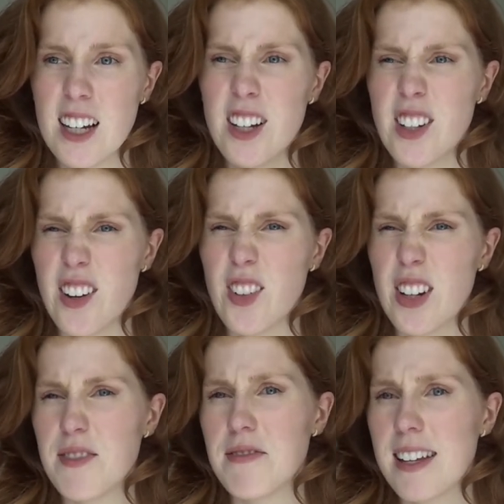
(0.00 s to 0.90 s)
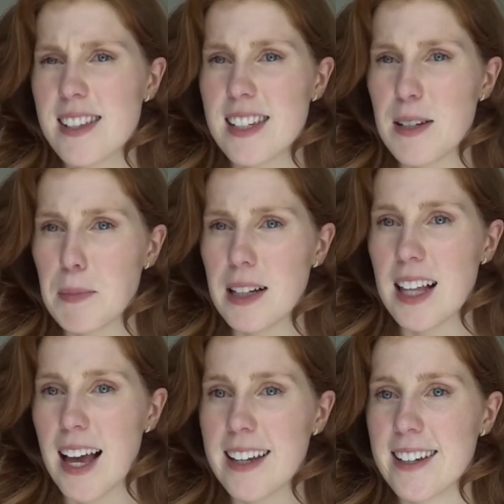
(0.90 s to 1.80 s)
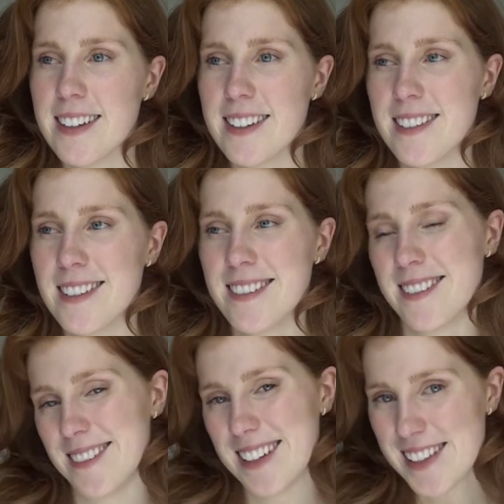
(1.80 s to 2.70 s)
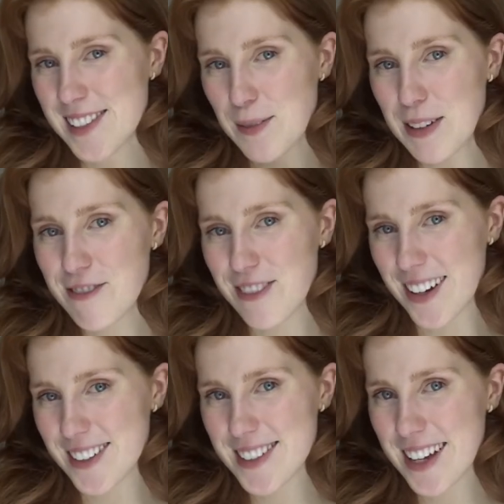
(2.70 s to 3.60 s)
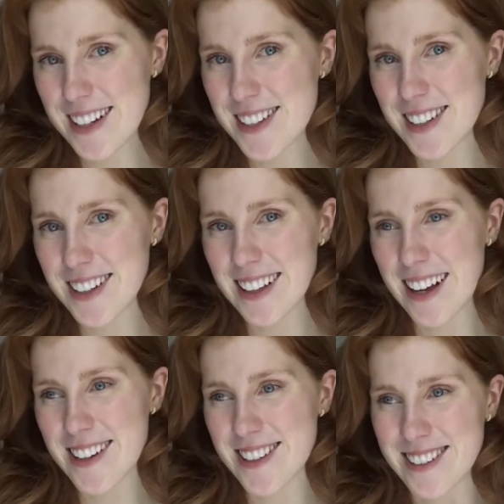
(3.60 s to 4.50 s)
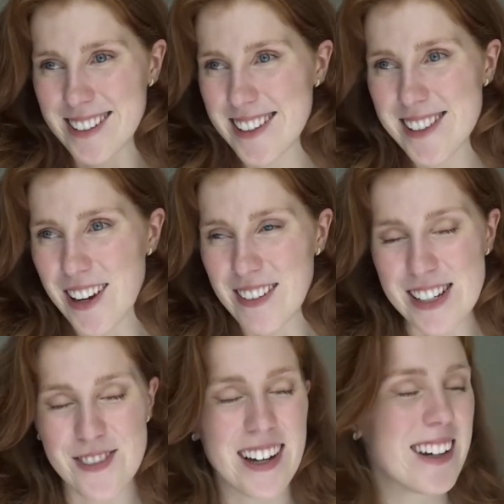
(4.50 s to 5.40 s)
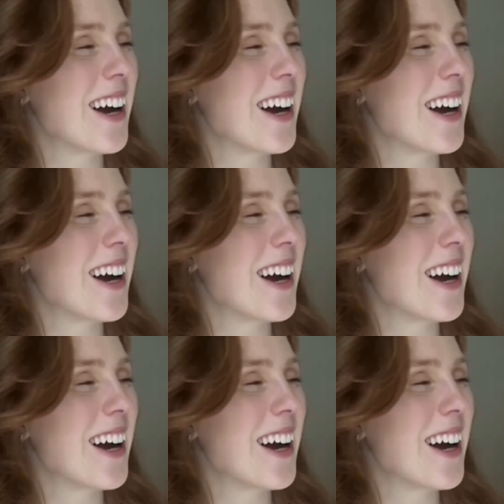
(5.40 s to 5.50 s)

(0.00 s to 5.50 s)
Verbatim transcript: No, not invest in, but like, it's something fun to add to your collection. It's so much fun.